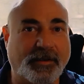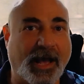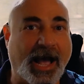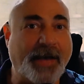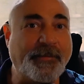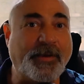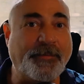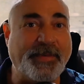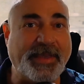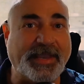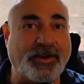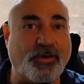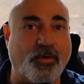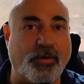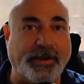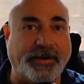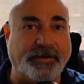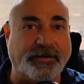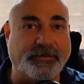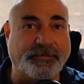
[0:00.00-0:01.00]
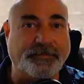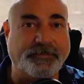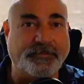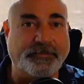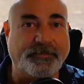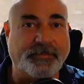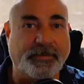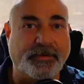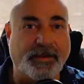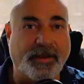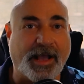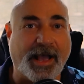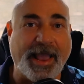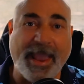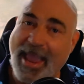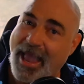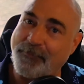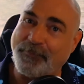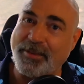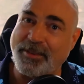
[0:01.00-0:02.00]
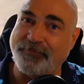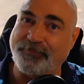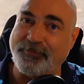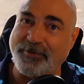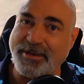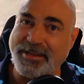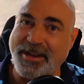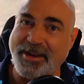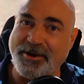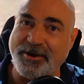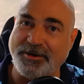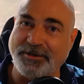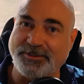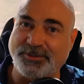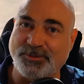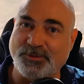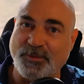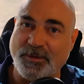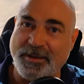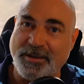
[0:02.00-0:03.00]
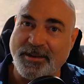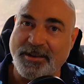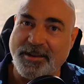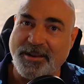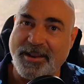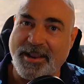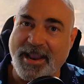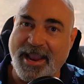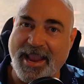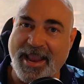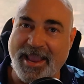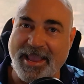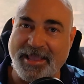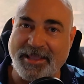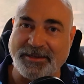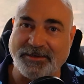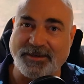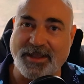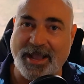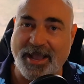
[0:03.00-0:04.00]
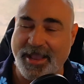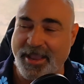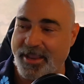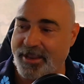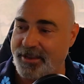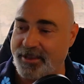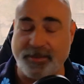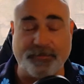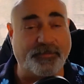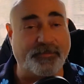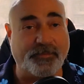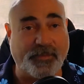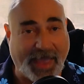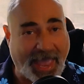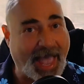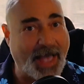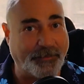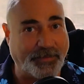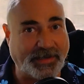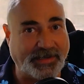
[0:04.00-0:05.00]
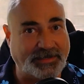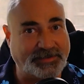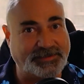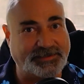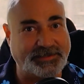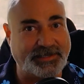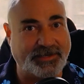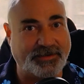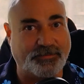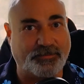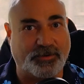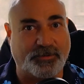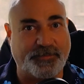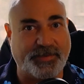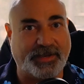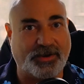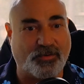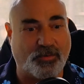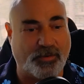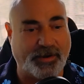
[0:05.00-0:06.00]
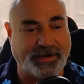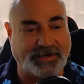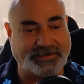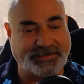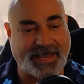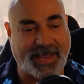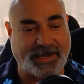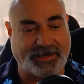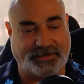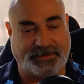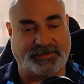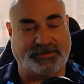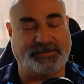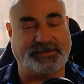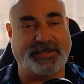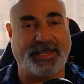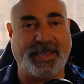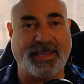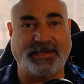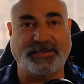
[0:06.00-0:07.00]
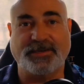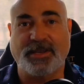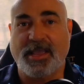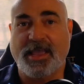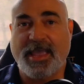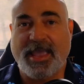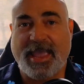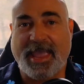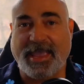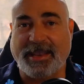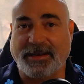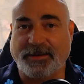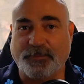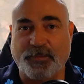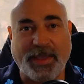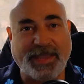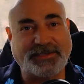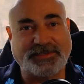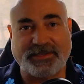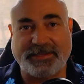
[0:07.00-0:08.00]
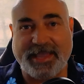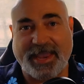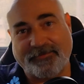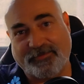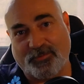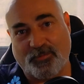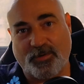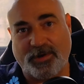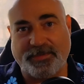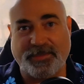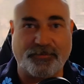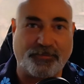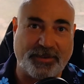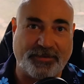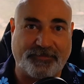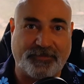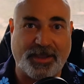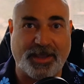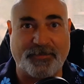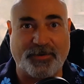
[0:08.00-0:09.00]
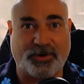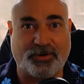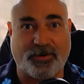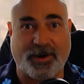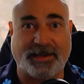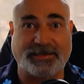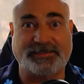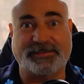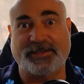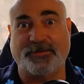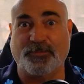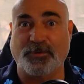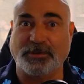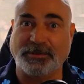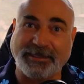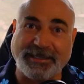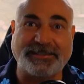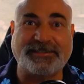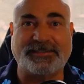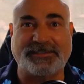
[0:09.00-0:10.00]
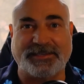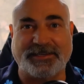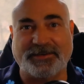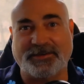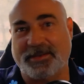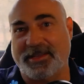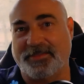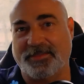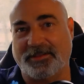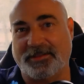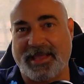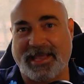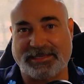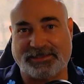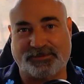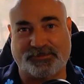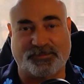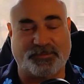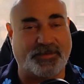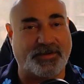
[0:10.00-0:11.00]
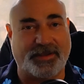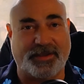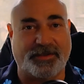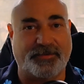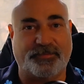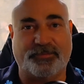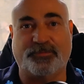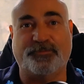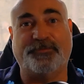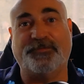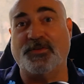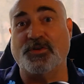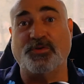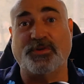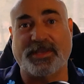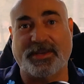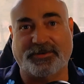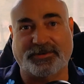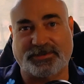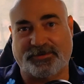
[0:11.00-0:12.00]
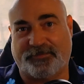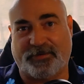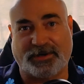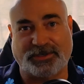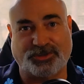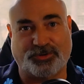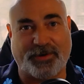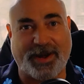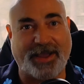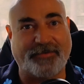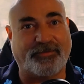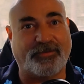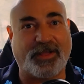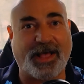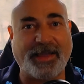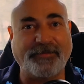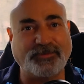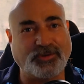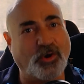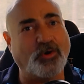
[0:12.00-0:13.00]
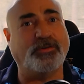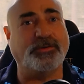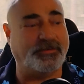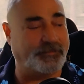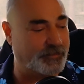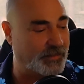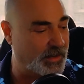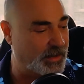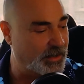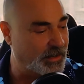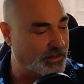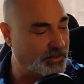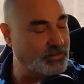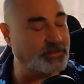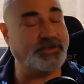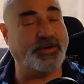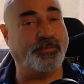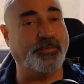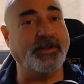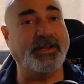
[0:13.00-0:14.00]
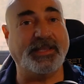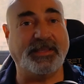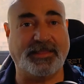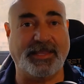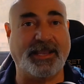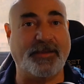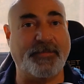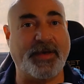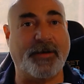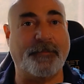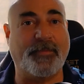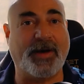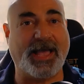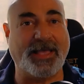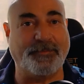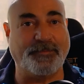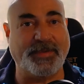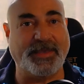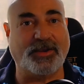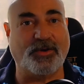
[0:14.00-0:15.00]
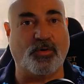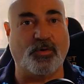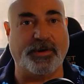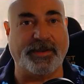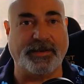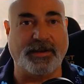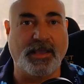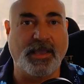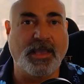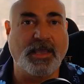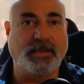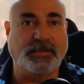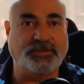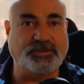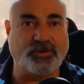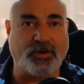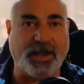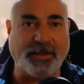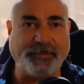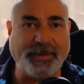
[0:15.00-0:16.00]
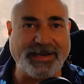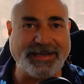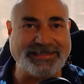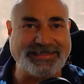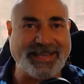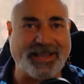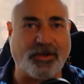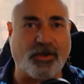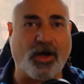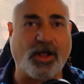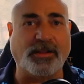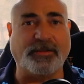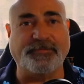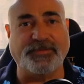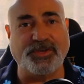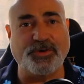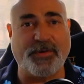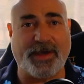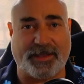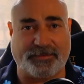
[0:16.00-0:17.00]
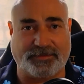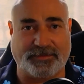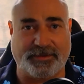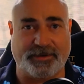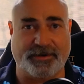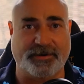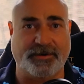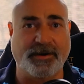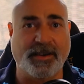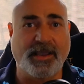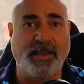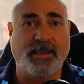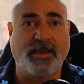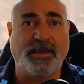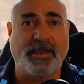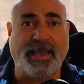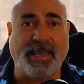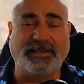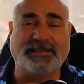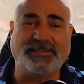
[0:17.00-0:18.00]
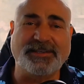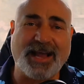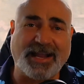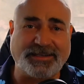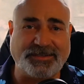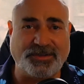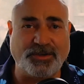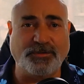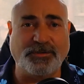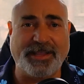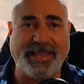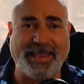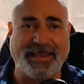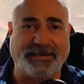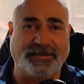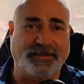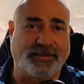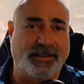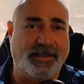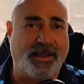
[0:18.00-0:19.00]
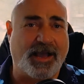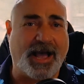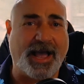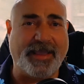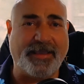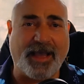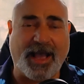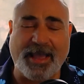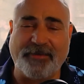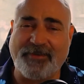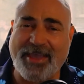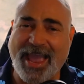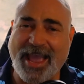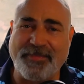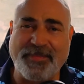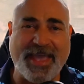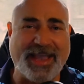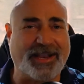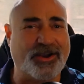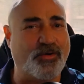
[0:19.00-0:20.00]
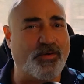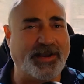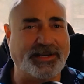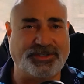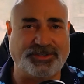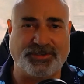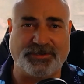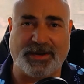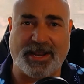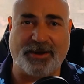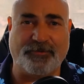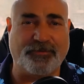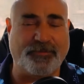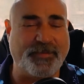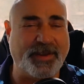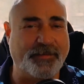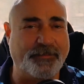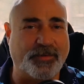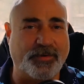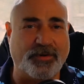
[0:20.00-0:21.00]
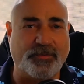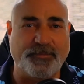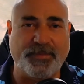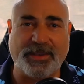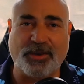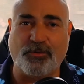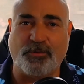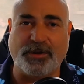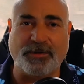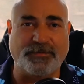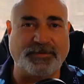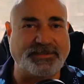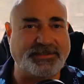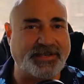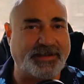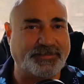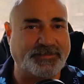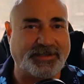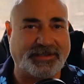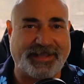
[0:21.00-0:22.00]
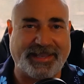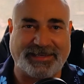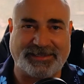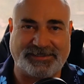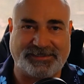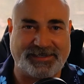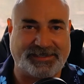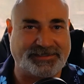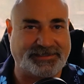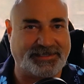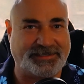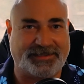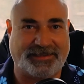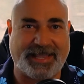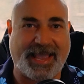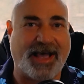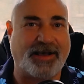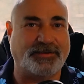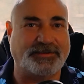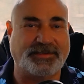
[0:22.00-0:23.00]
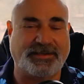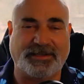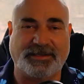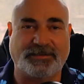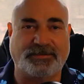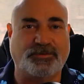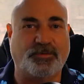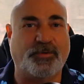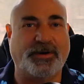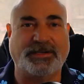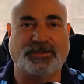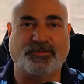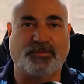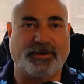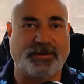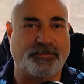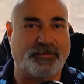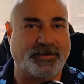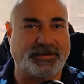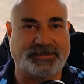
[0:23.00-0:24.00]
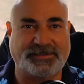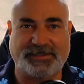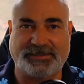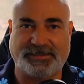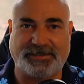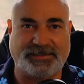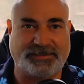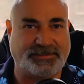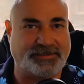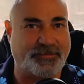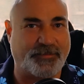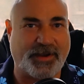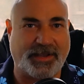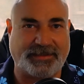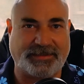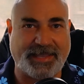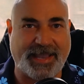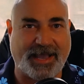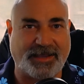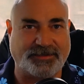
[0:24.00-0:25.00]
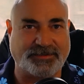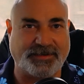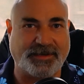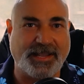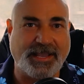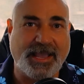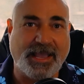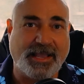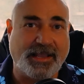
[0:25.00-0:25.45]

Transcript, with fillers: I'm a Bitcoiner. I have been for years and I am happy to see where Bitcoin is at at this stage. And basically, everyone that we've come across that will listen in the last uh, few years of our travel, I've told them you should really think about buying Bitcoin. So I'm going to tell all of you out there, it's not too late. I, have had that question. I remember Bitcoin was up to like 60,000 in 2021, 60 some odd thousand.